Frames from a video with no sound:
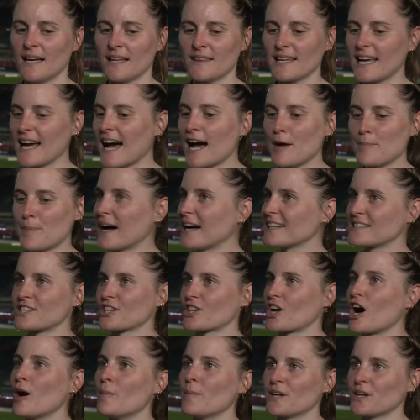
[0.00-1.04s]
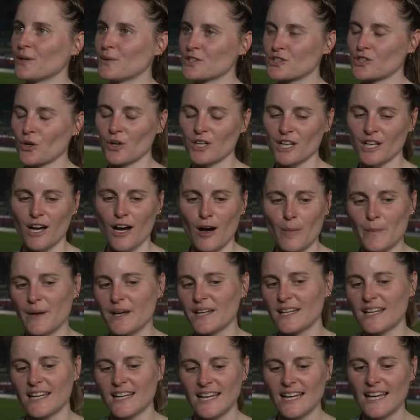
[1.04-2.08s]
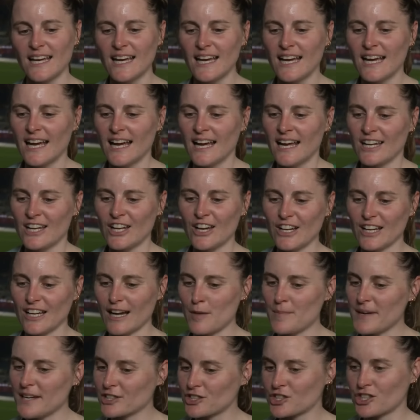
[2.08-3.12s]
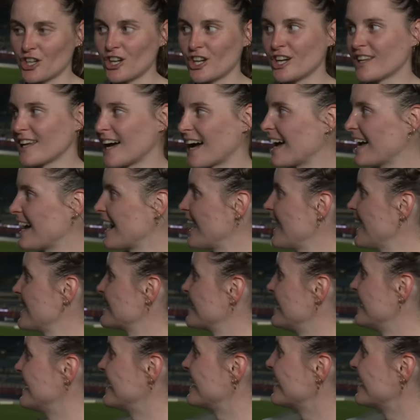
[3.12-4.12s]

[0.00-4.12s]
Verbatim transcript: The gap had to come, and it was going to come. And look, I made sure that I had,